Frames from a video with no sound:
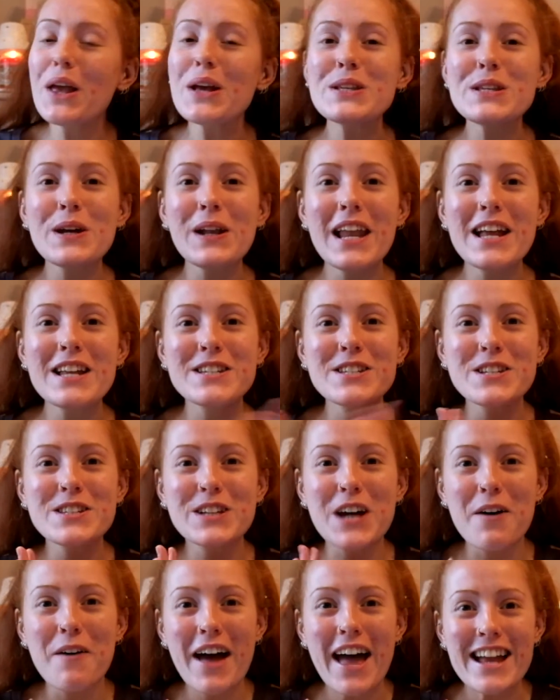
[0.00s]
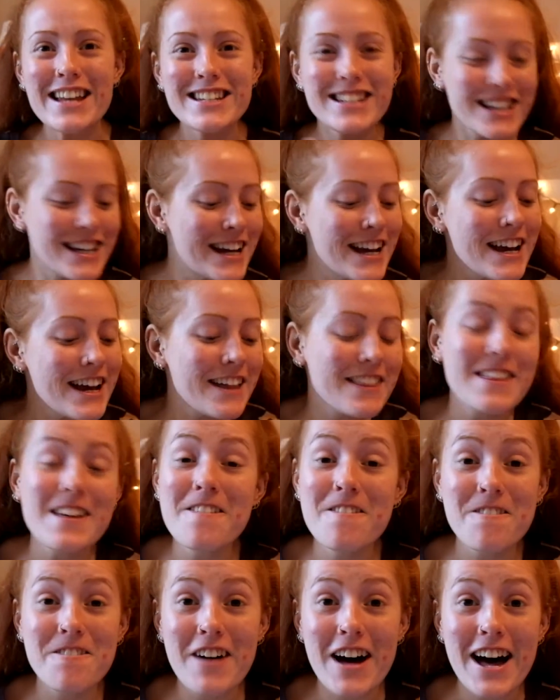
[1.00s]
So let's just go ahead.
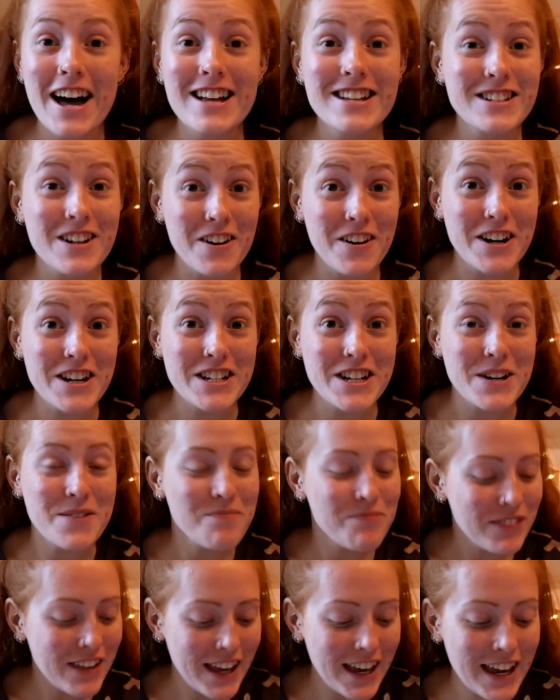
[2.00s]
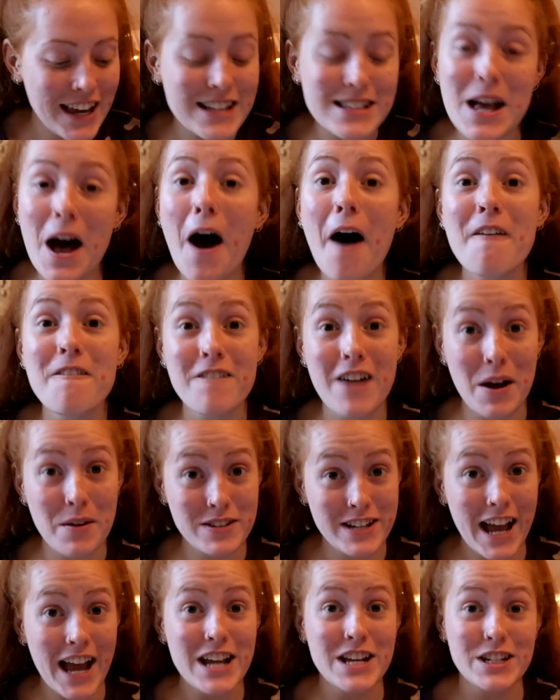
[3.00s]
The first item is a
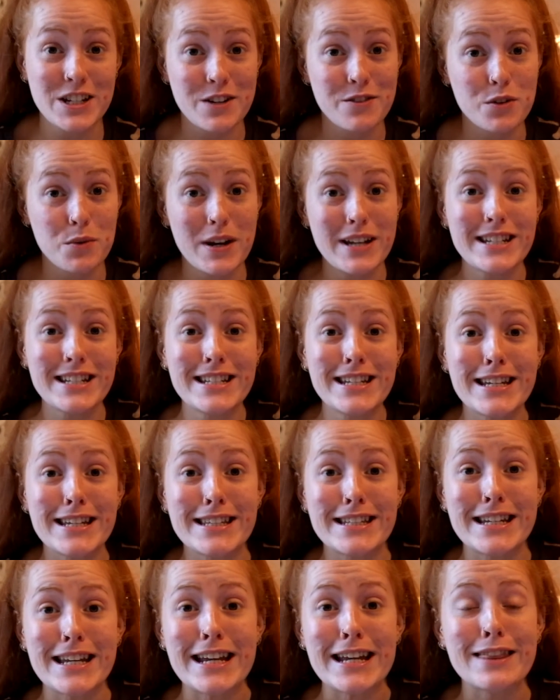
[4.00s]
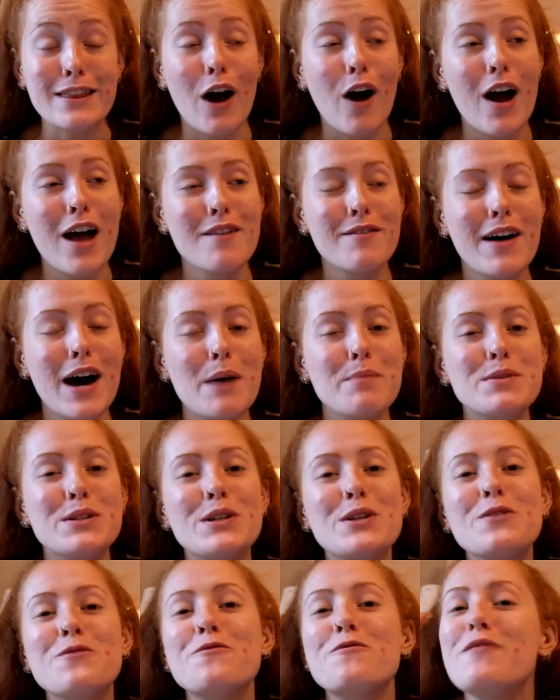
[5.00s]
foundation of 2016 that I have
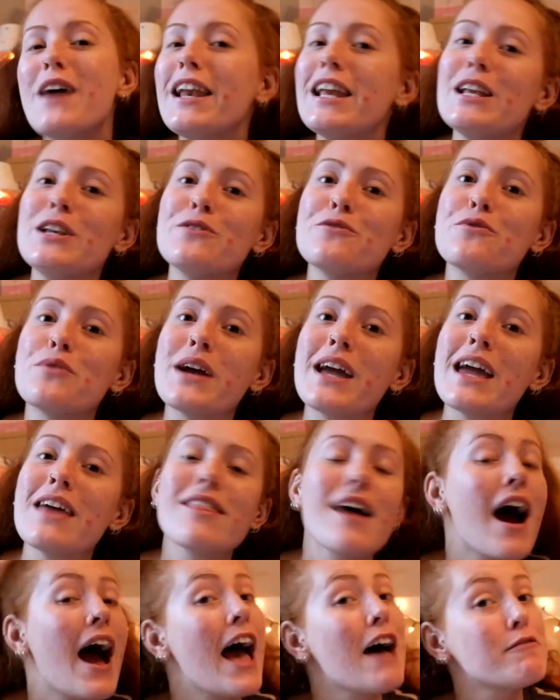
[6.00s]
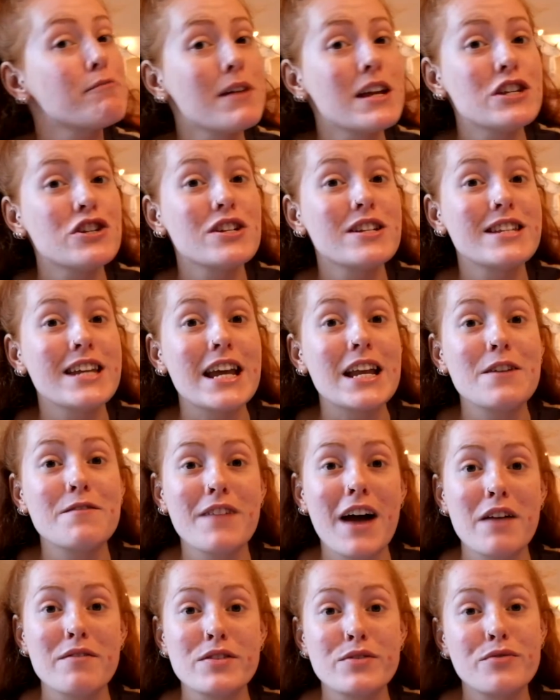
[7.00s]
absolutely fell in love with. I have mentioned it in a
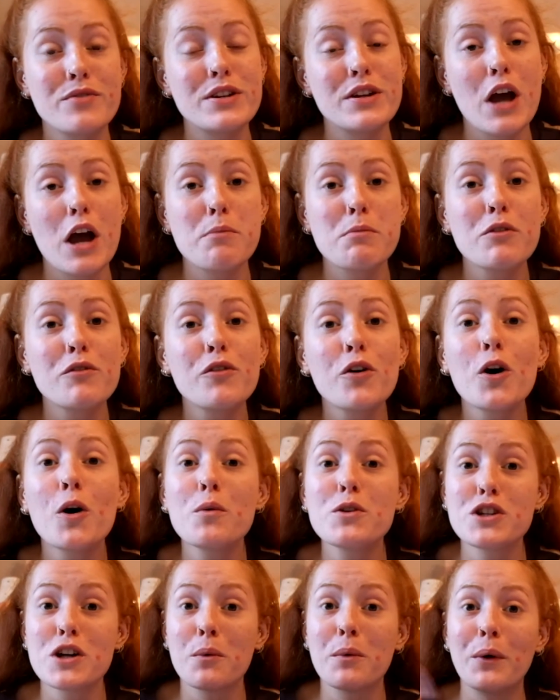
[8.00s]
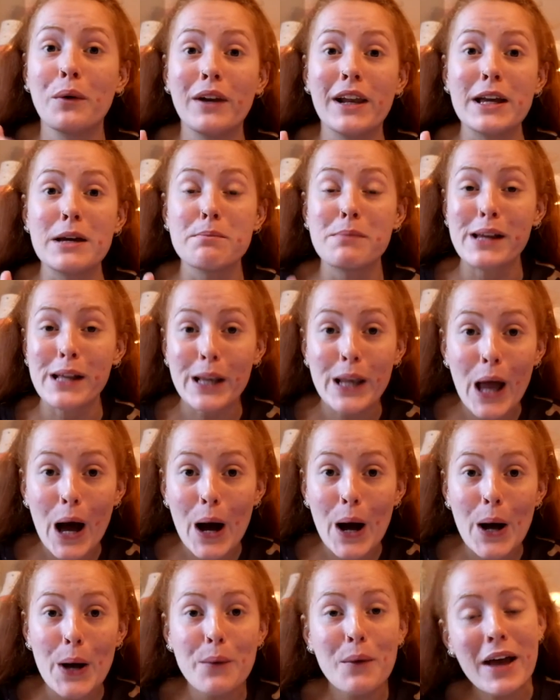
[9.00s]
favourites video before, which I will link
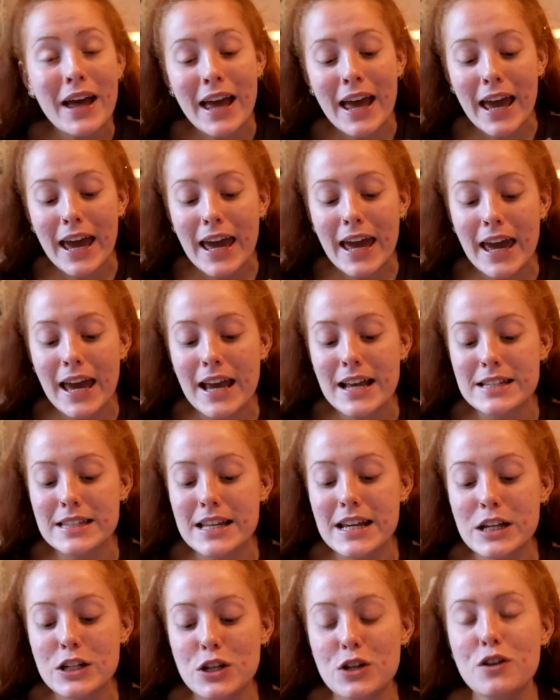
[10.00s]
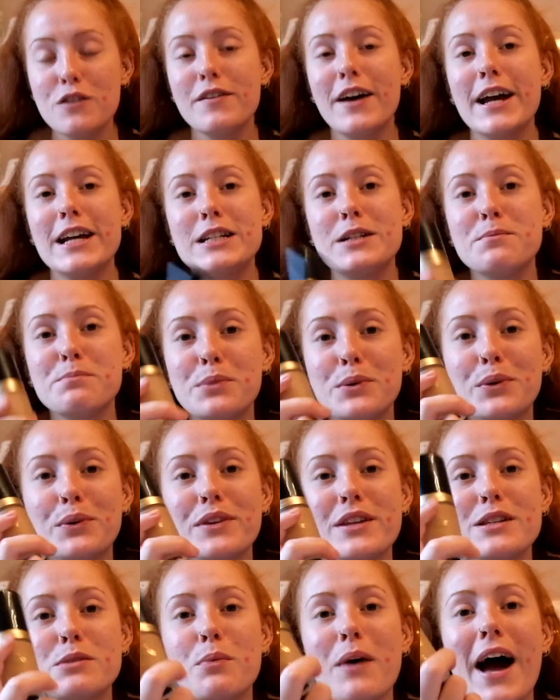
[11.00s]
below. It is the Too Faced Born
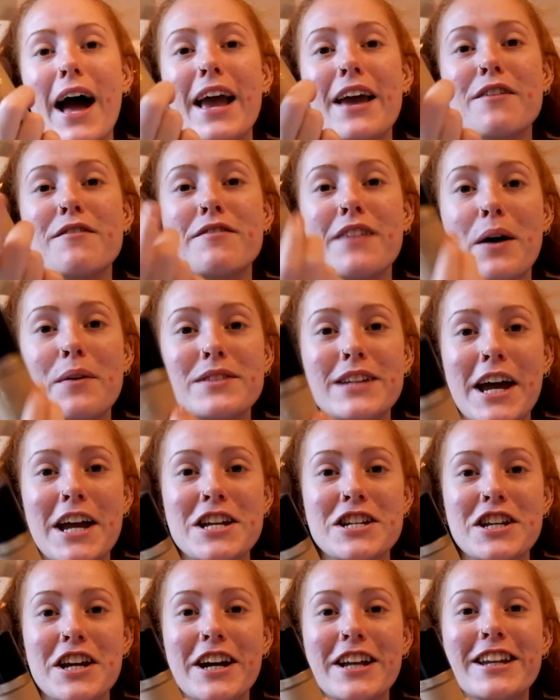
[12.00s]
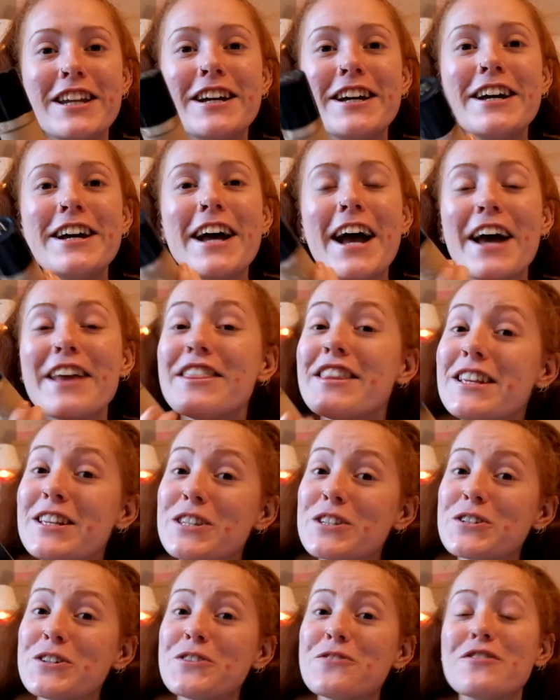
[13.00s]
This Way foundation, and this
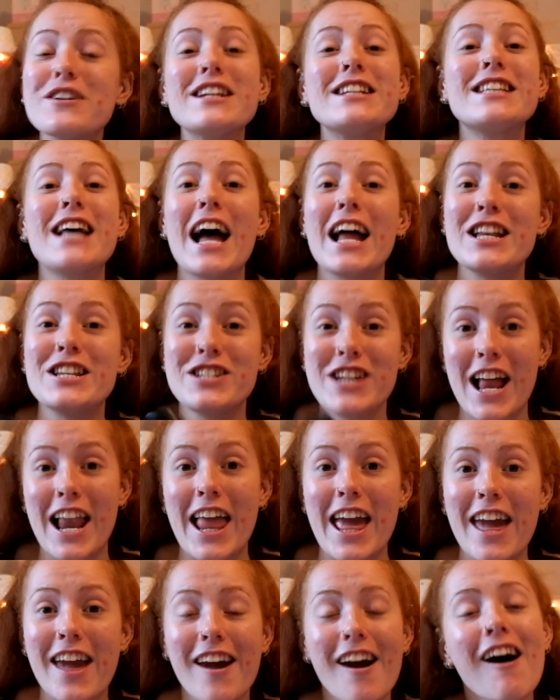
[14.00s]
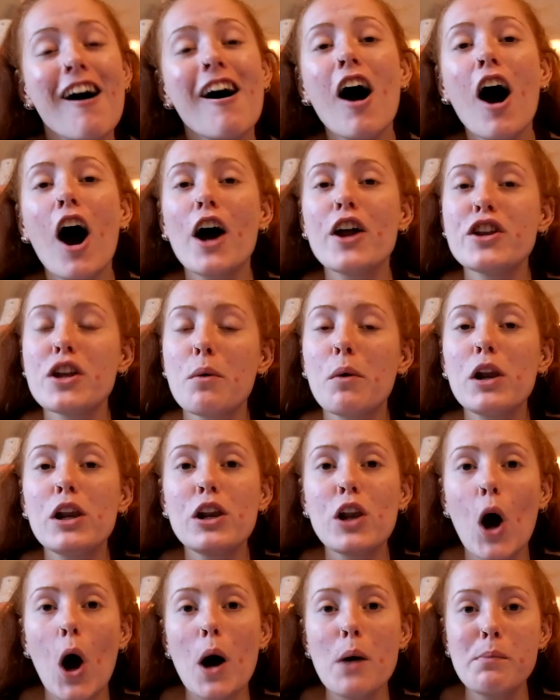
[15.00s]
stuff is angelic. I know a
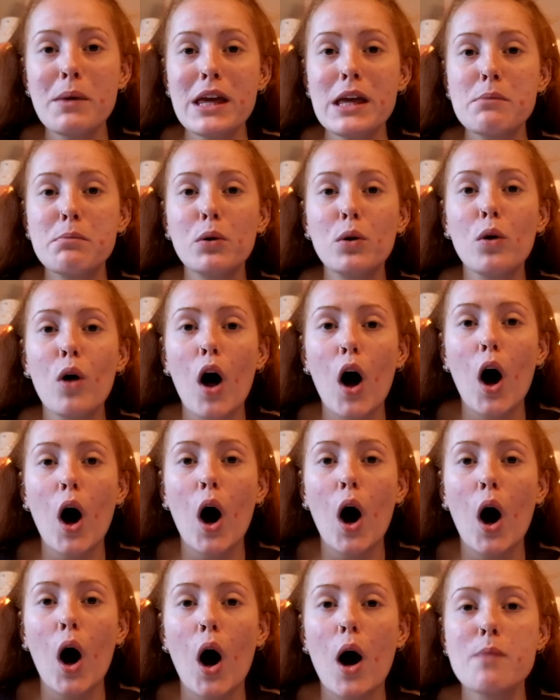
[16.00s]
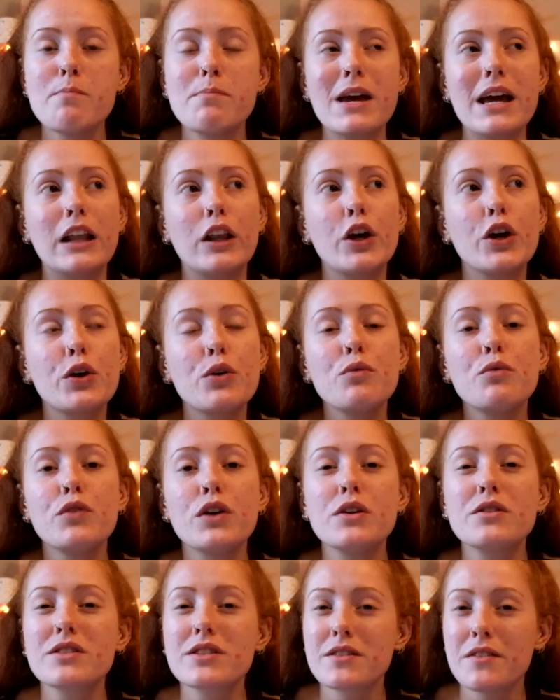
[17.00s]
lot of people are a bit like
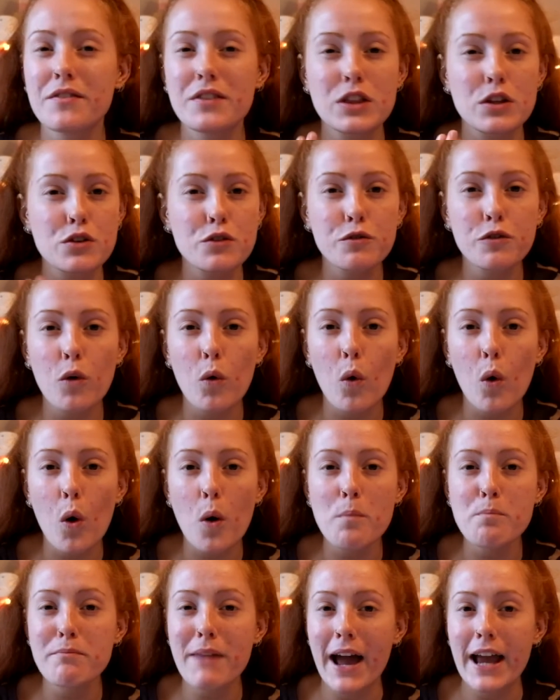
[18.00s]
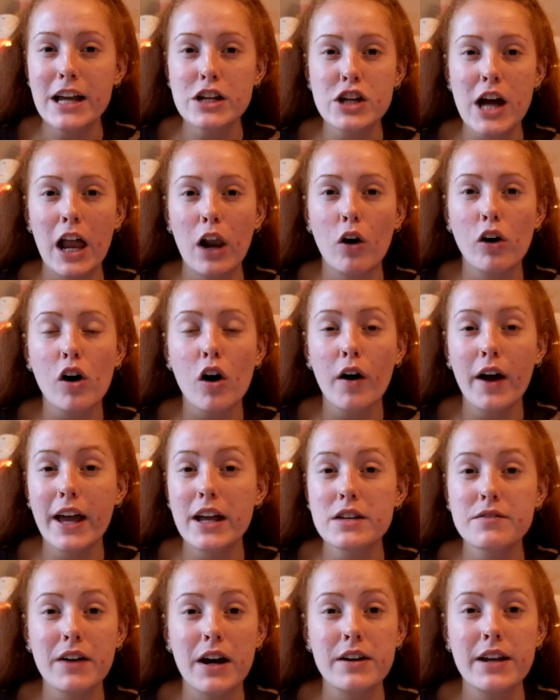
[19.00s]
confused because I think there's four major like
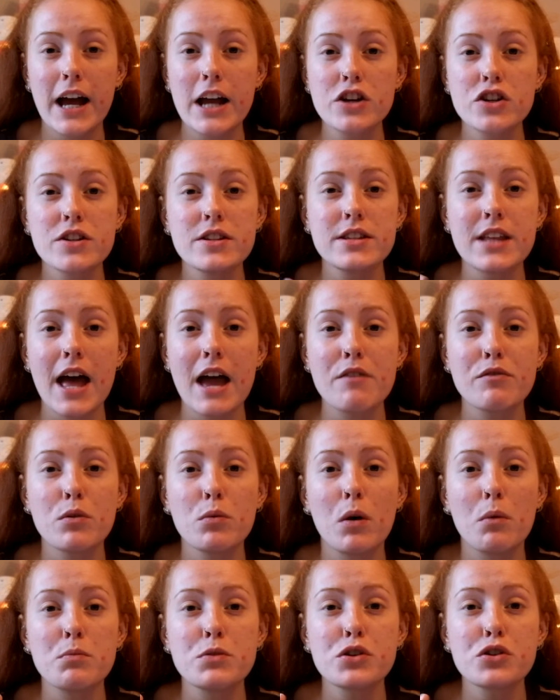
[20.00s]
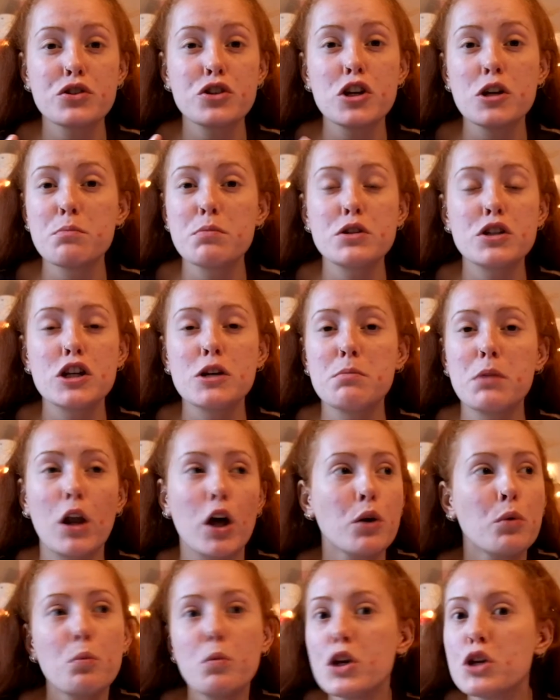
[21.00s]
high-end foundations that everyone was super
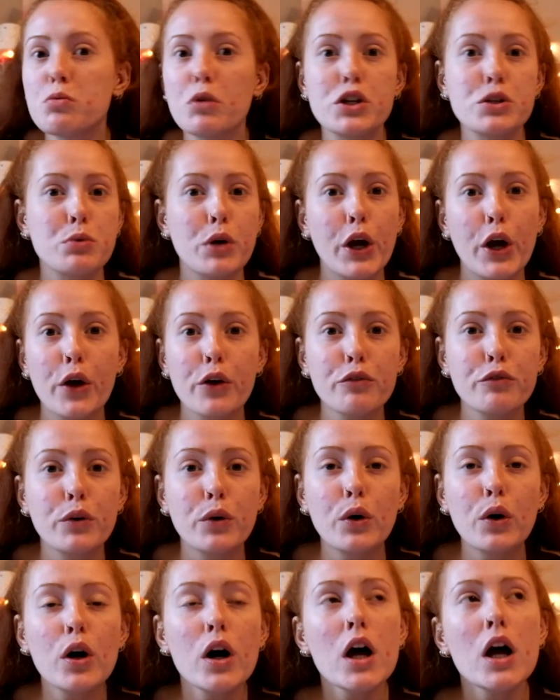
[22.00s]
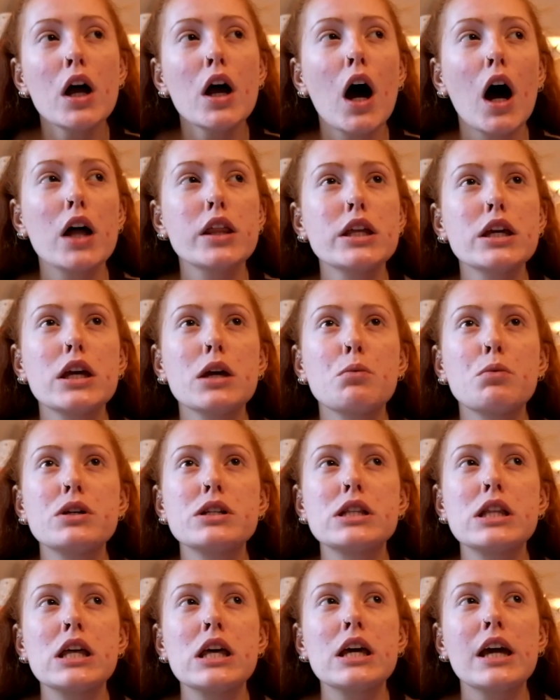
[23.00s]
like, which one do I go for? I think it
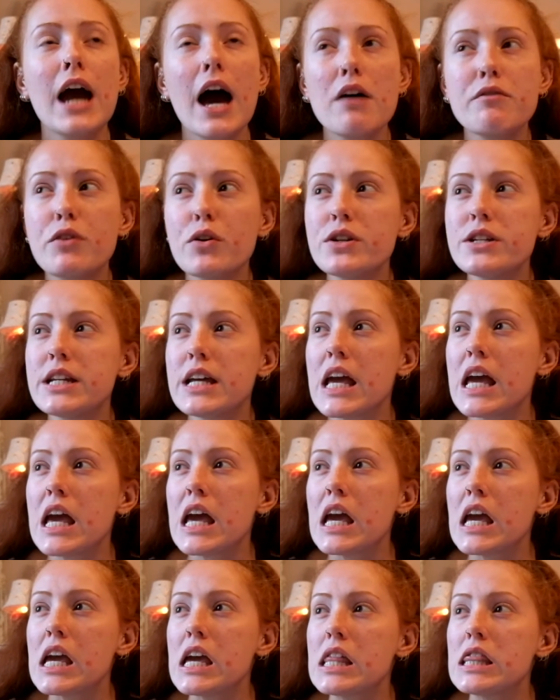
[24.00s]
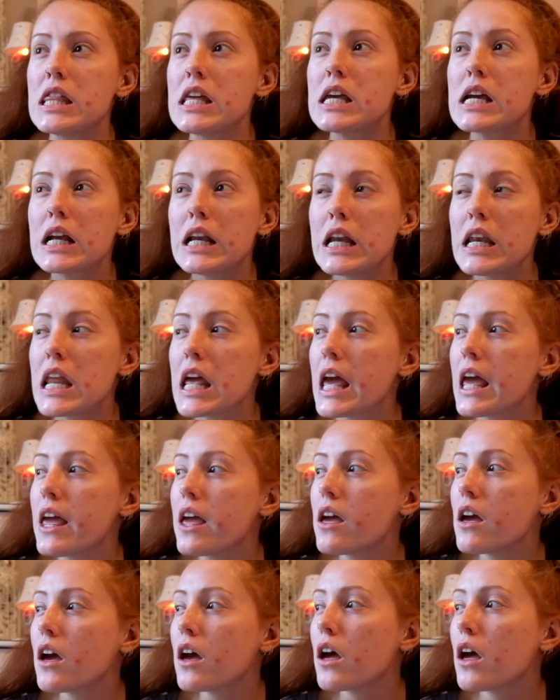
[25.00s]
was the Kat Von D, the Clinique,